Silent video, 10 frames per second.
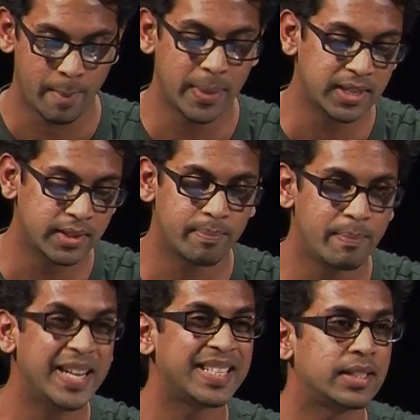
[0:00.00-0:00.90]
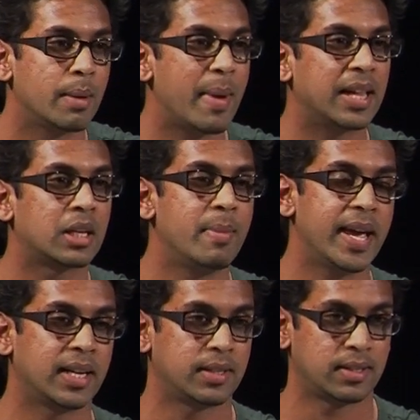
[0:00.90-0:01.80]
Minister Malcolm
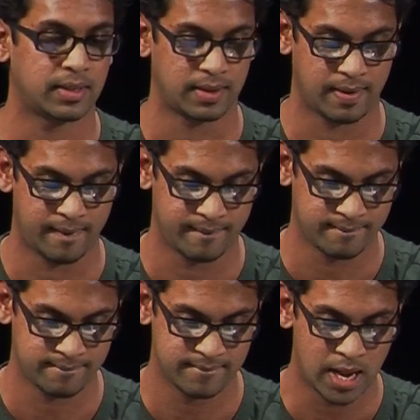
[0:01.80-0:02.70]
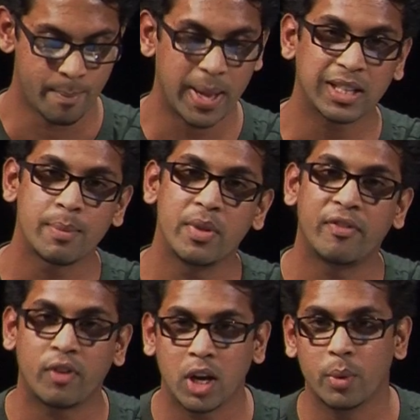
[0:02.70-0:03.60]
X, Malcolm the
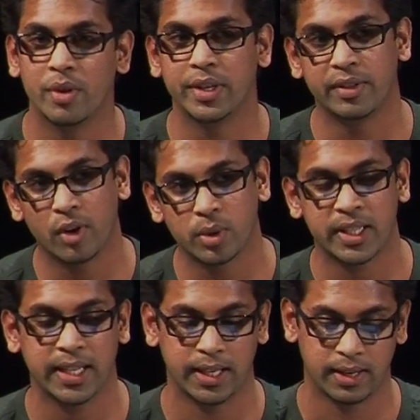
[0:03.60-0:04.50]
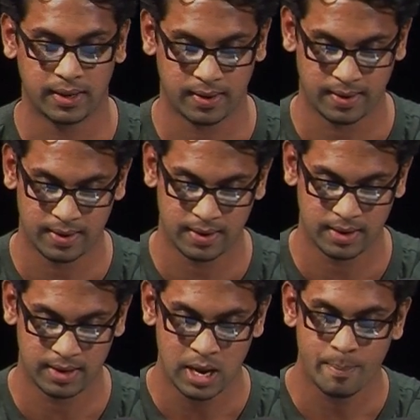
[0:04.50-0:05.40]
follower, the devotee,
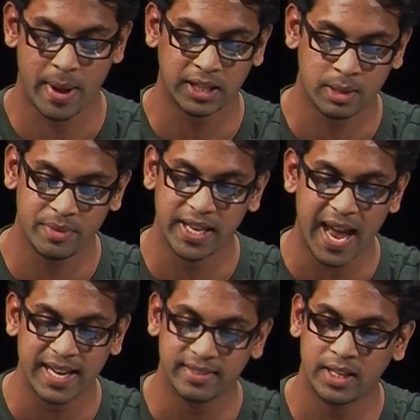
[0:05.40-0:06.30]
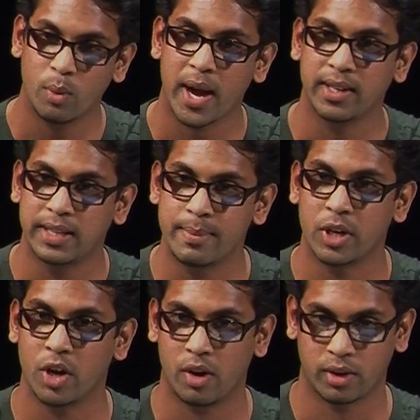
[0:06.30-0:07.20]
Malcolm the anti-white
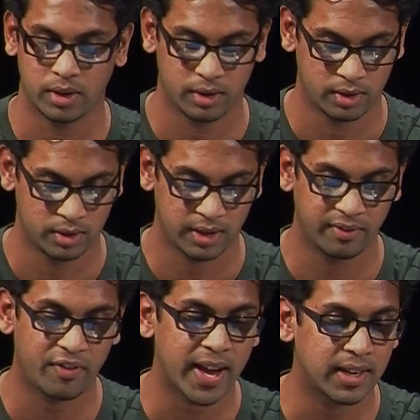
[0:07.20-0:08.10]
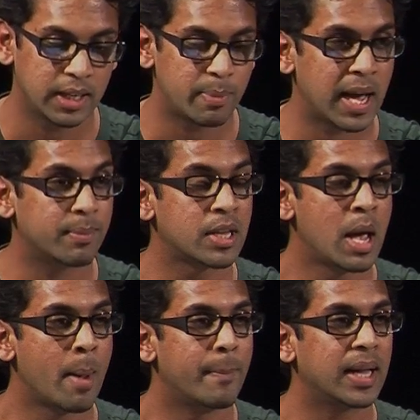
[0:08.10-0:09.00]
demagogue, and finally, perhaps,
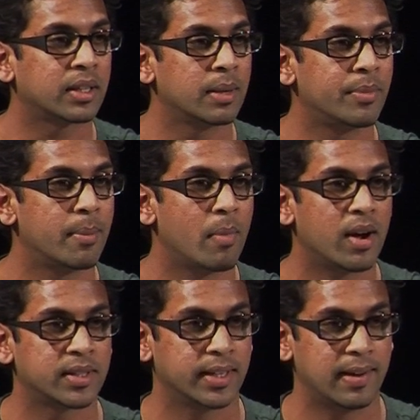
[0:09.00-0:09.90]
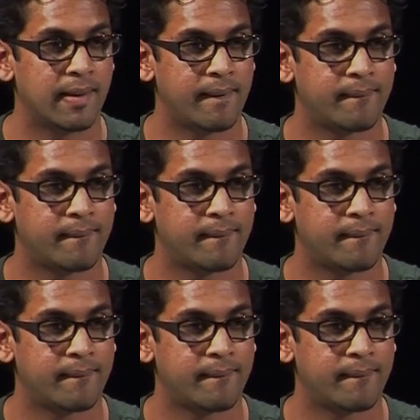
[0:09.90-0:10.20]
Malcolm the martyr.